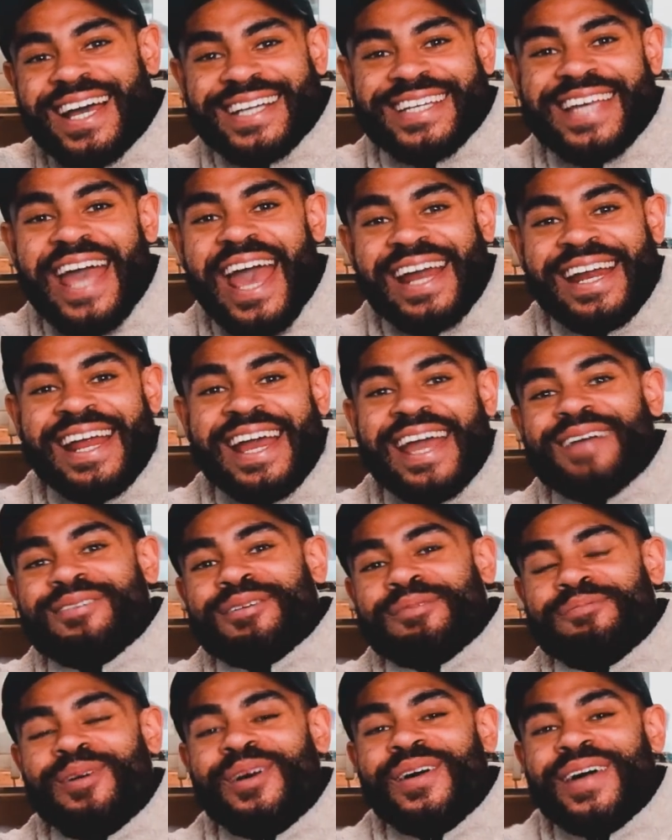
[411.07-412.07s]
Ken here
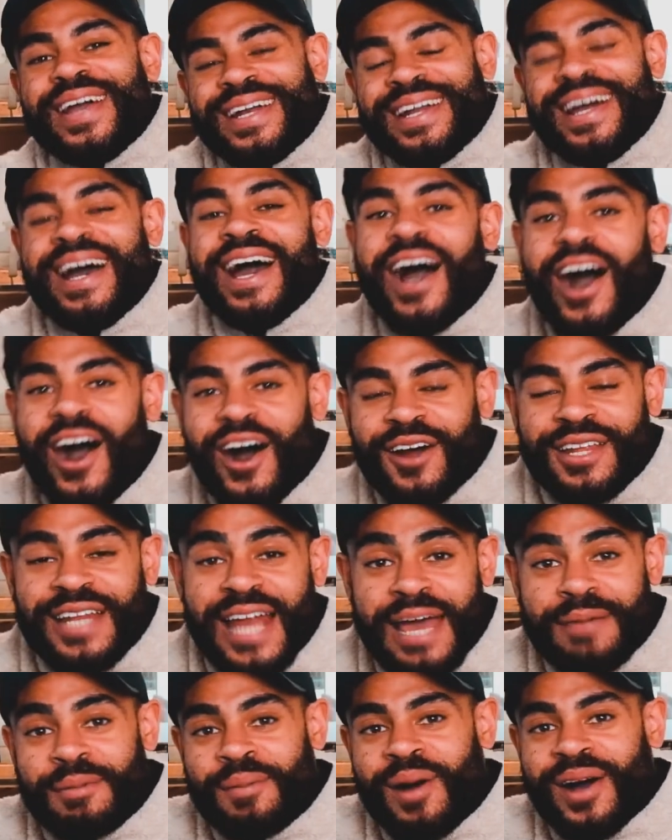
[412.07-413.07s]
reporting on the
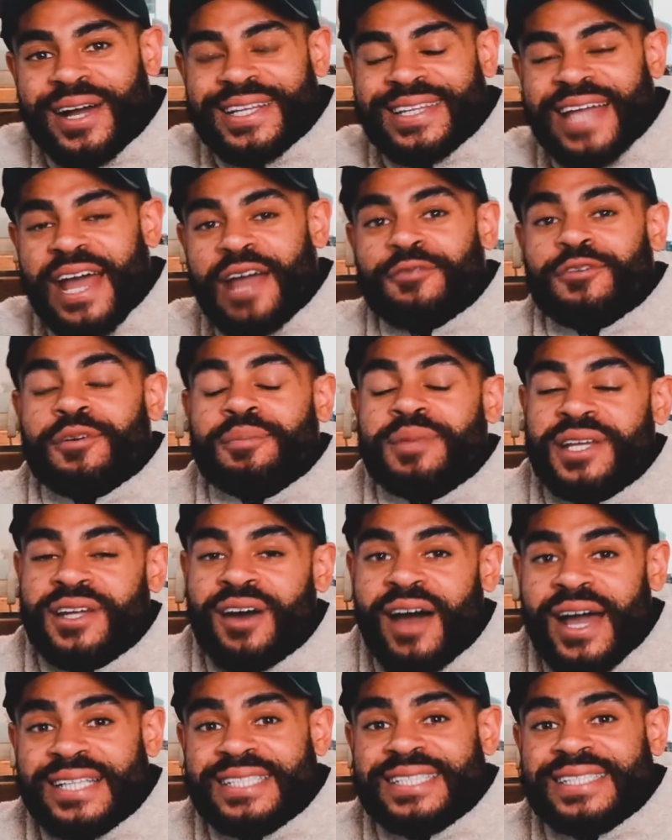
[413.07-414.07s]
labour market data from the
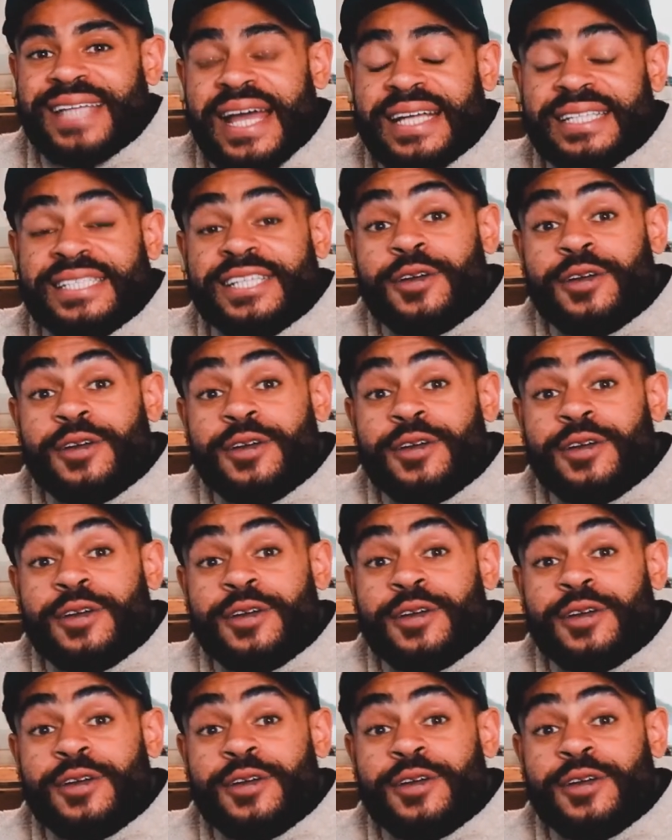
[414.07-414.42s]
United States.